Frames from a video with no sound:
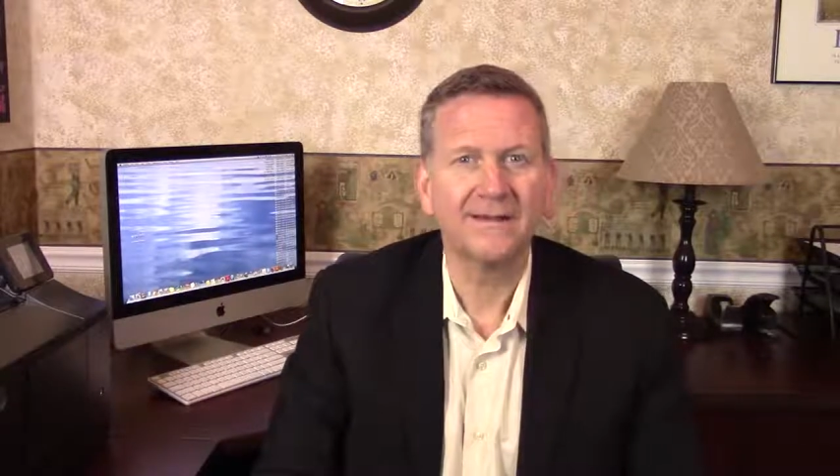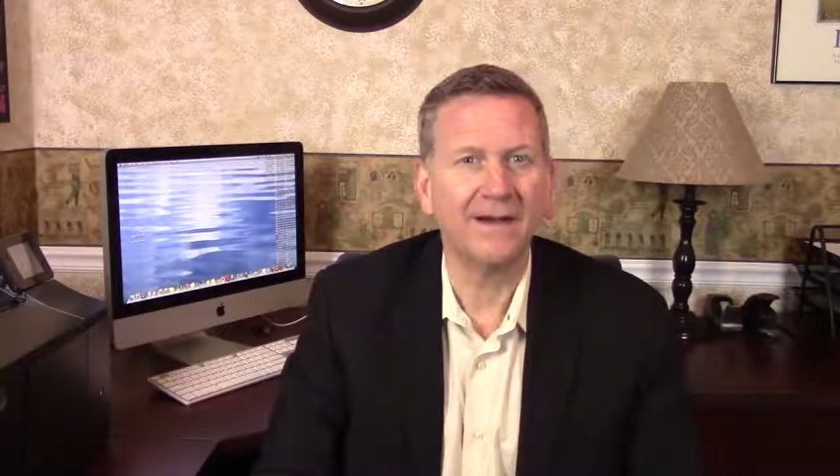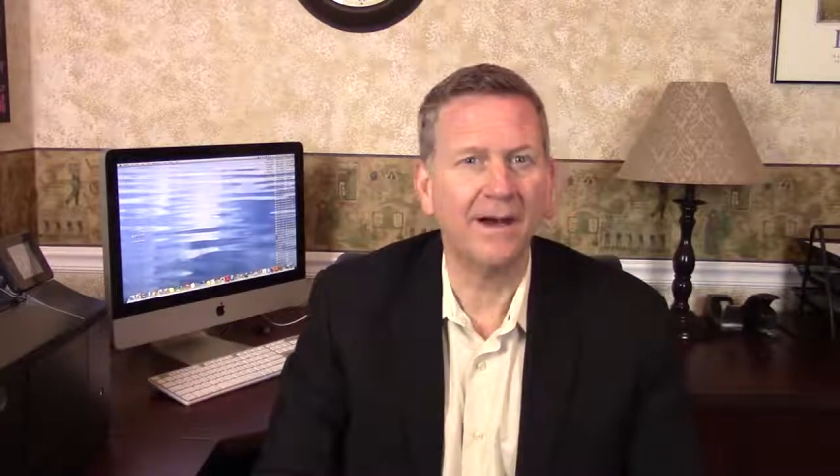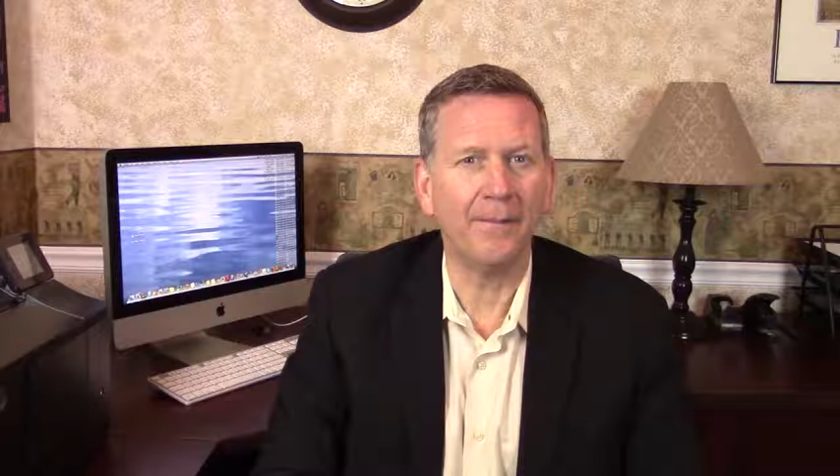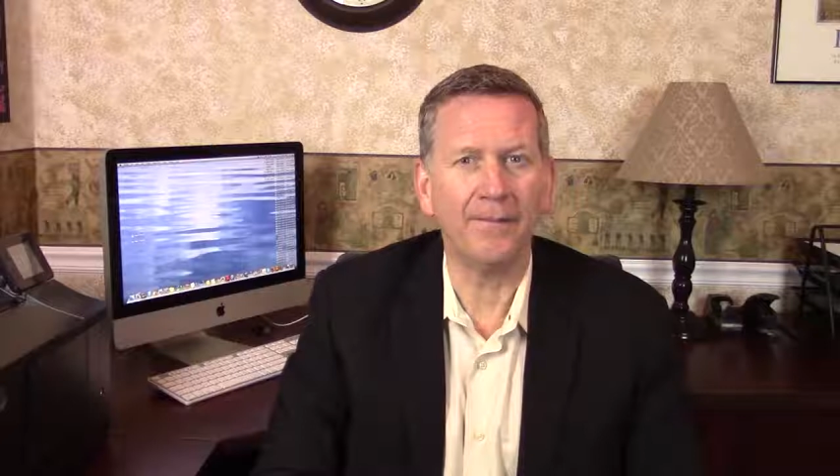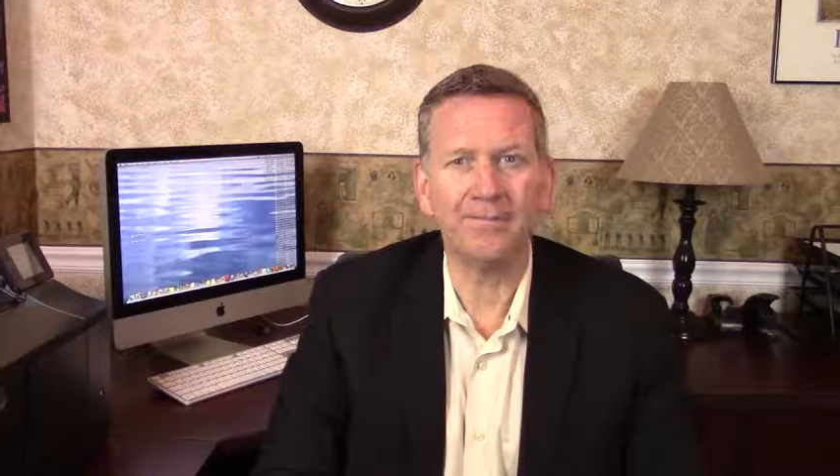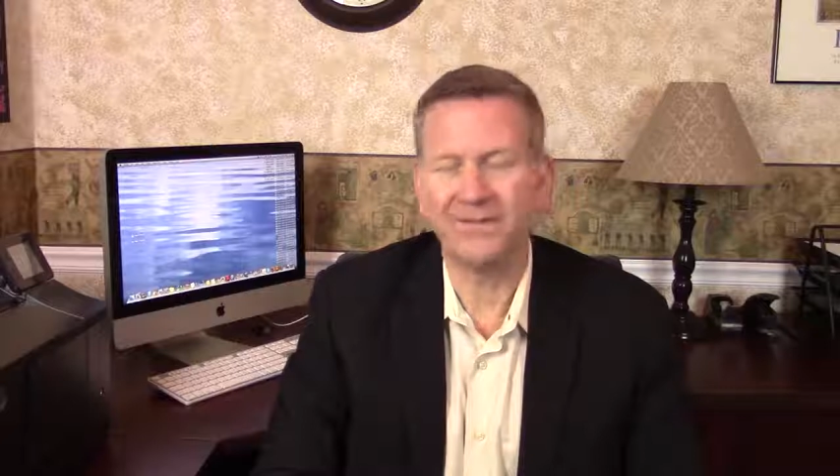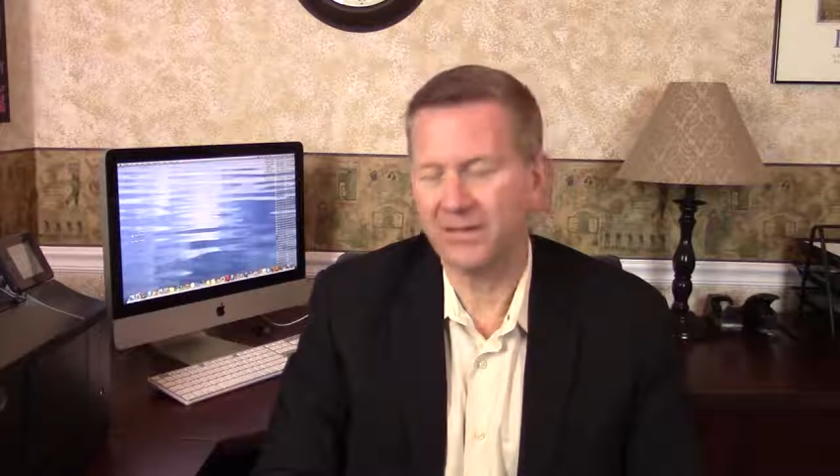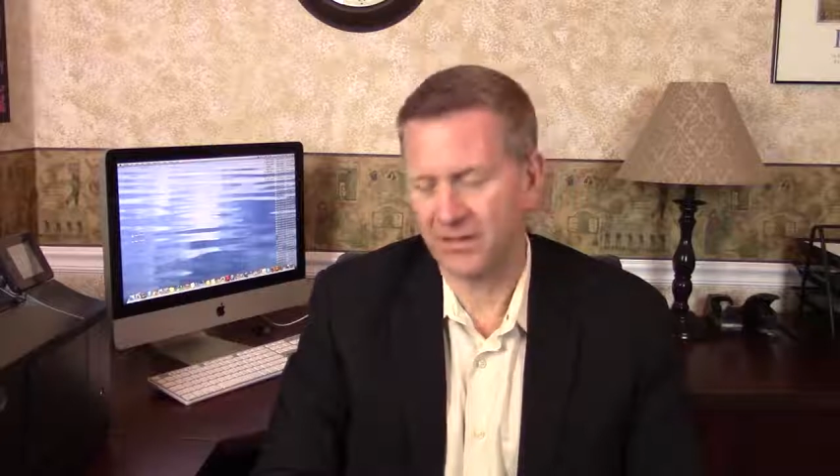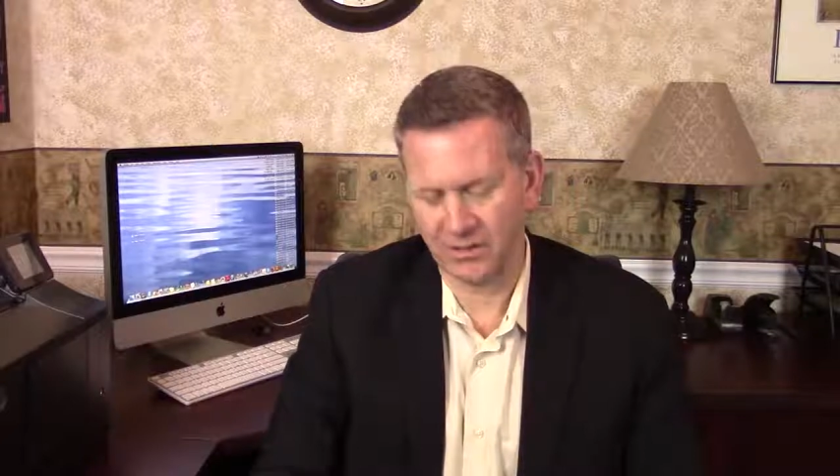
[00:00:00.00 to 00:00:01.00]

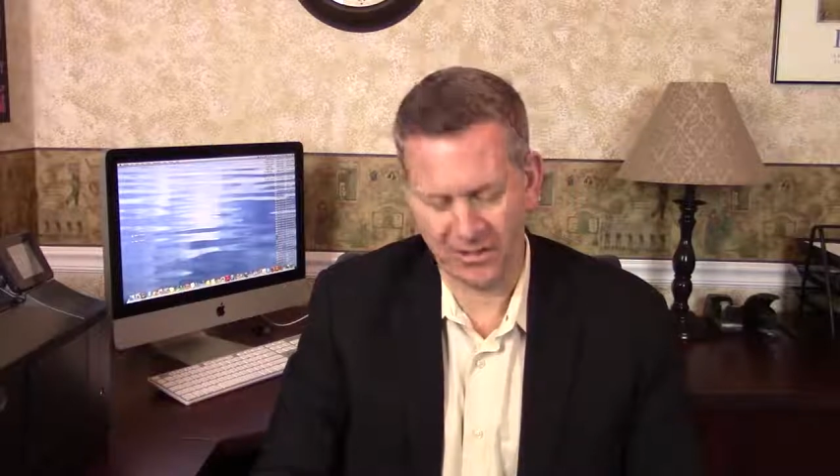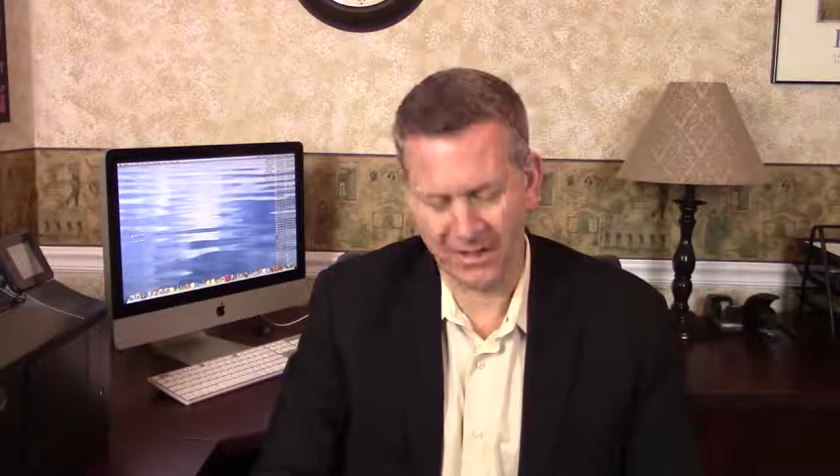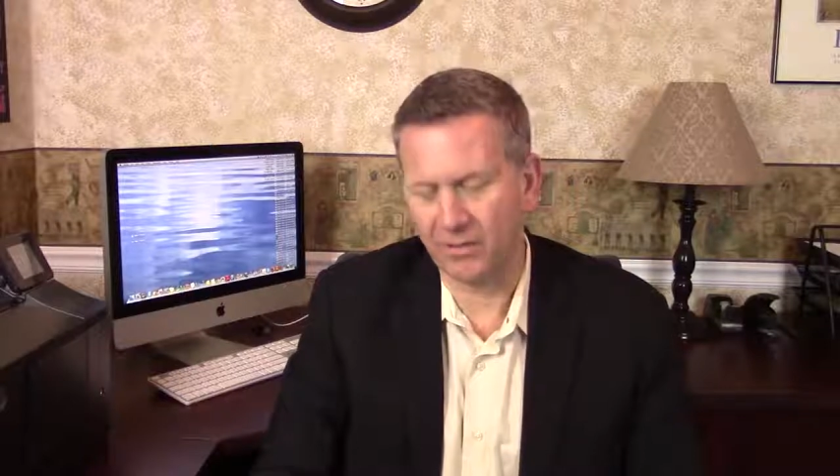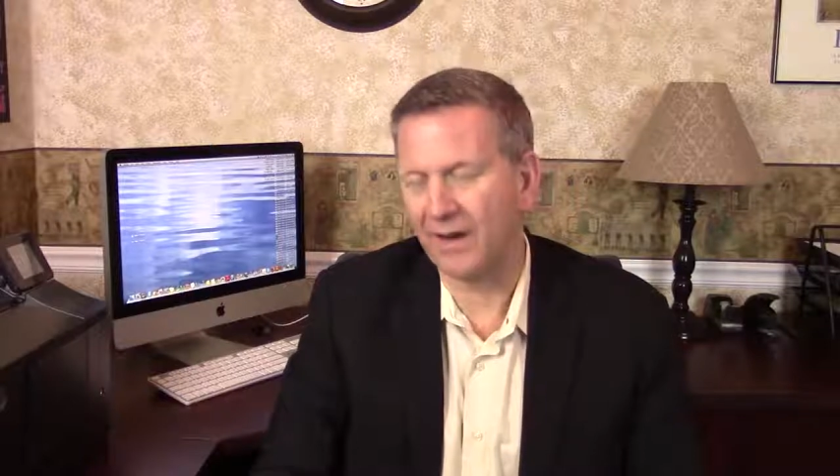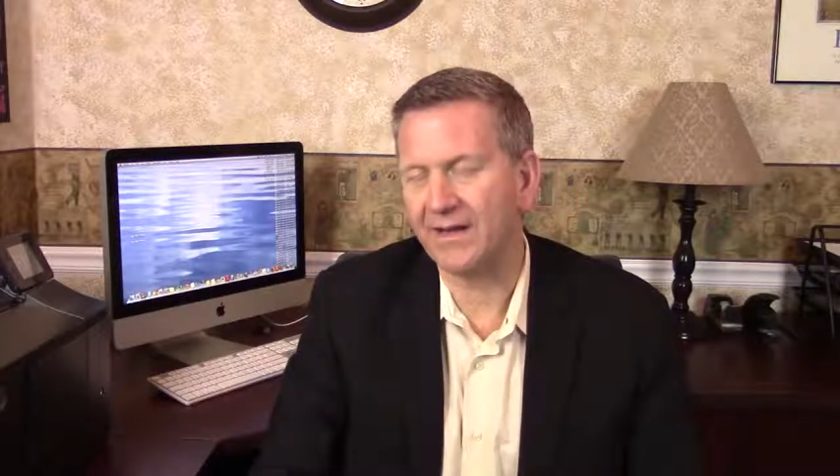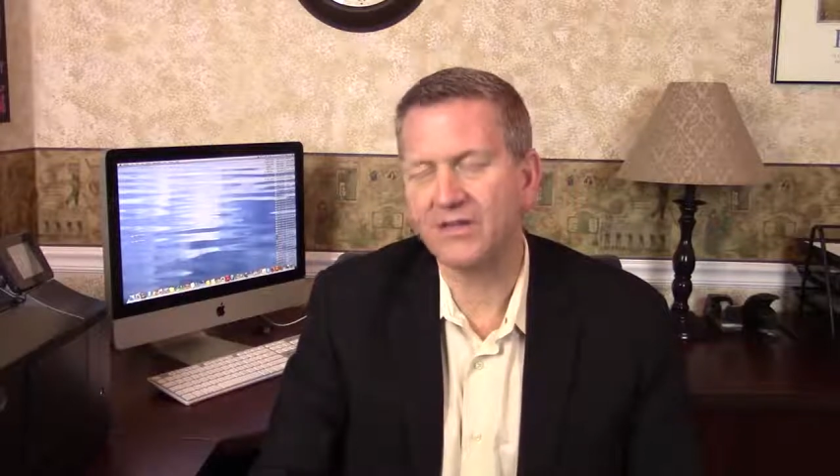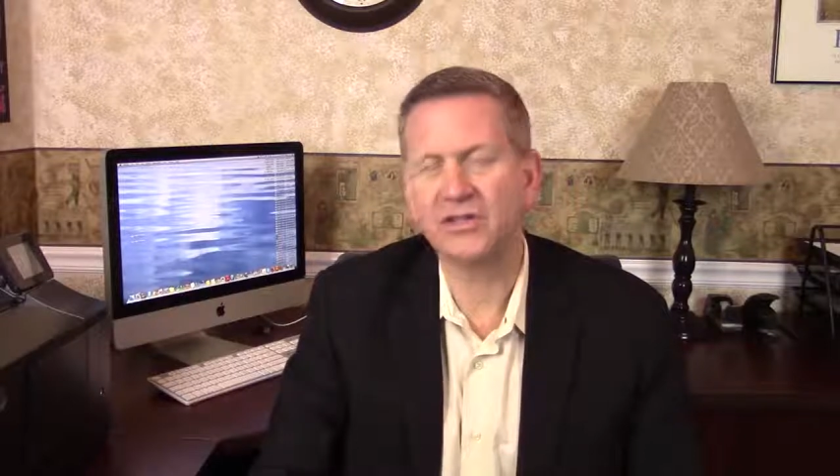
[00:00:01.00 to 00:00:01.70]
You can do integrated